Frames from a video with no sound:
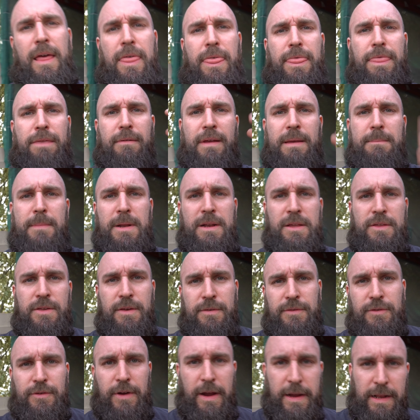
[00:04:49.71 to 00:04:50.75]
3 minutes
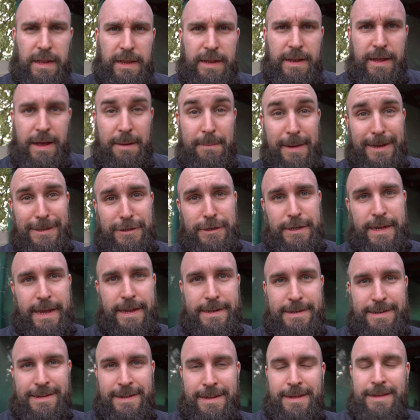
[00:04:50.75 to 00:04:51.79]
of struggling, I managed to
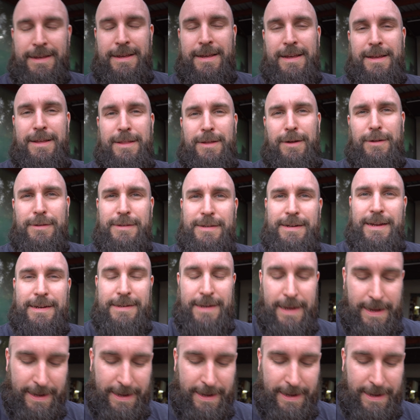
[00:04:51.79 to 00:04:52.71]
get the alternator